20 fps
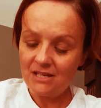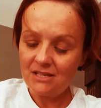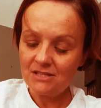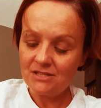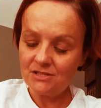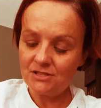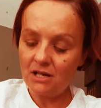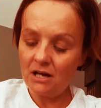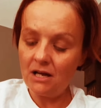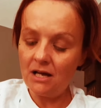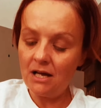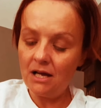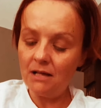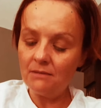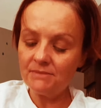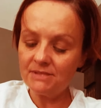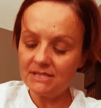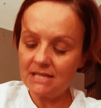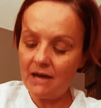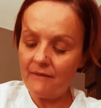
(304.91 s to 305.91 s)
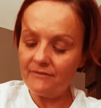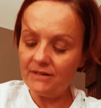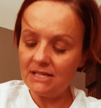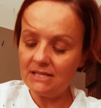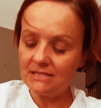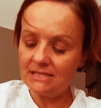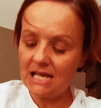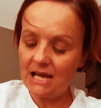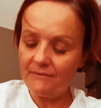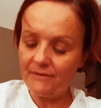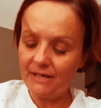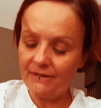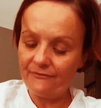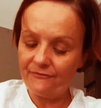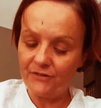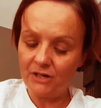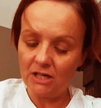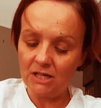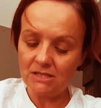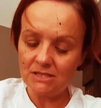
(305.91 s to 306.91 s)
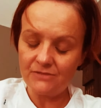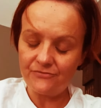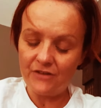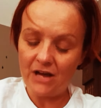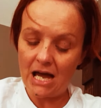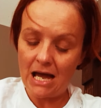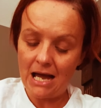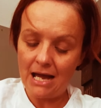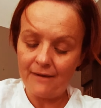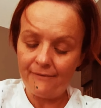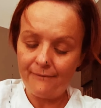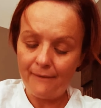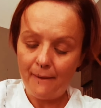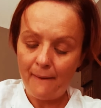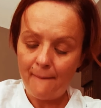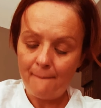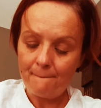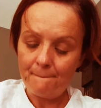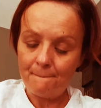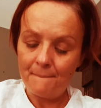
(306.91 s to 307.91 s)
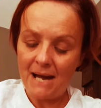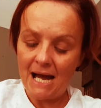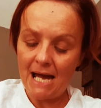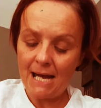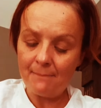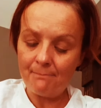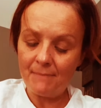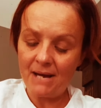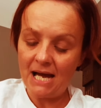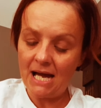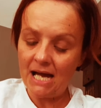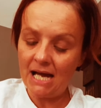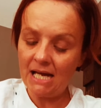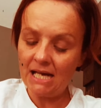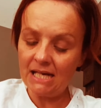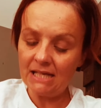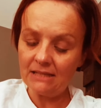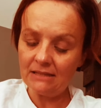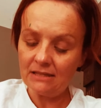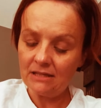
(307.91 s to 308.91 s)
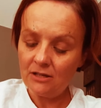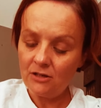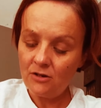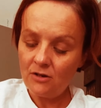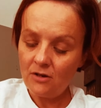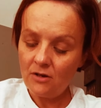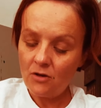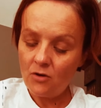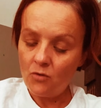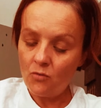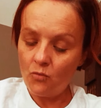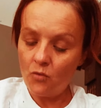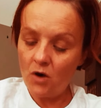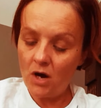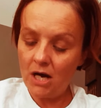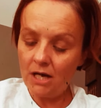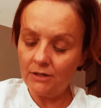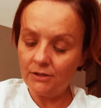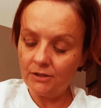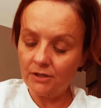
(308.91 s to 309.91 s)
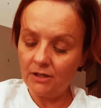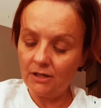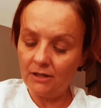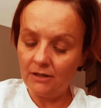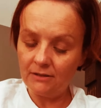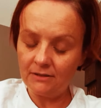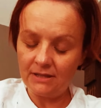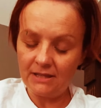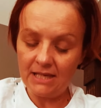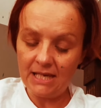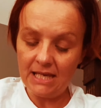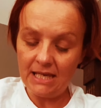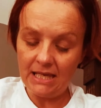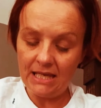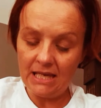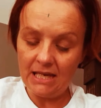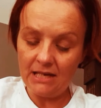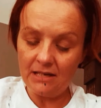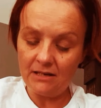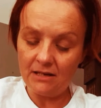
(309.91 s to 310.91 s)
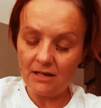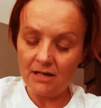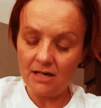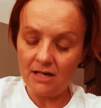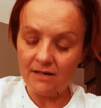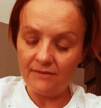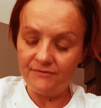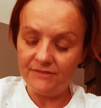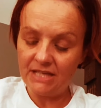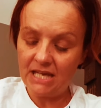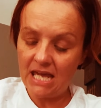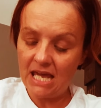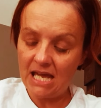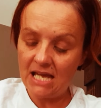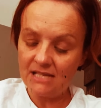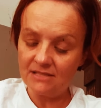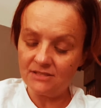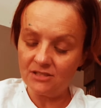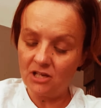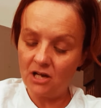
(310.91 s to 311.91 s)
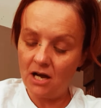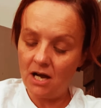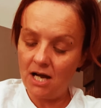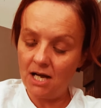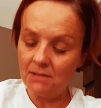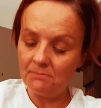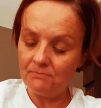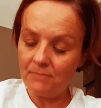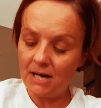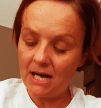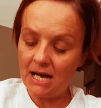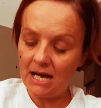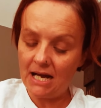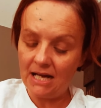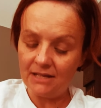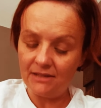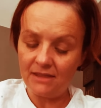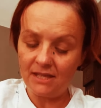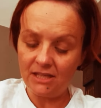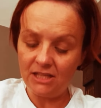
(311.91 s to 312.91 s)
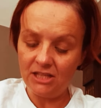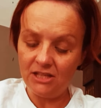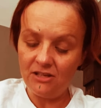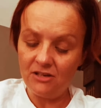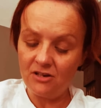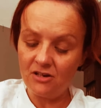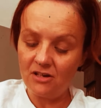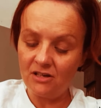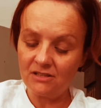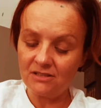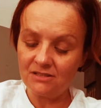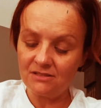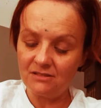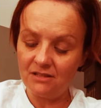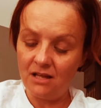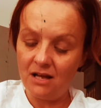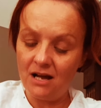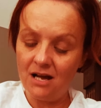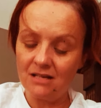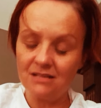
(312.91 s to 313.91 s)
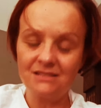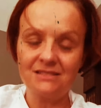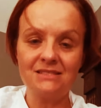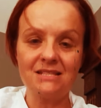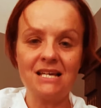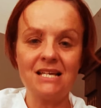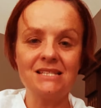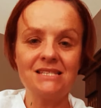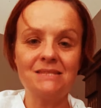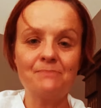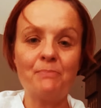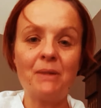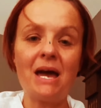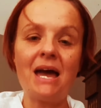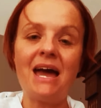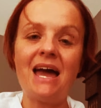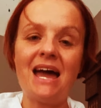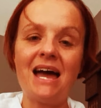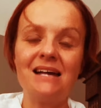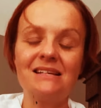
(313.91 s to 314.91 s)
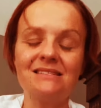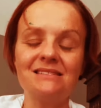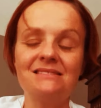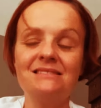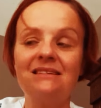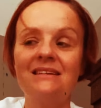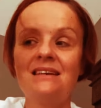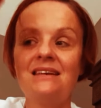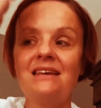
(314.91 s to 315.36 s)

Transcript: Psalm 77, verse 5. My mind wander, thinking of days gone by, the years long since past.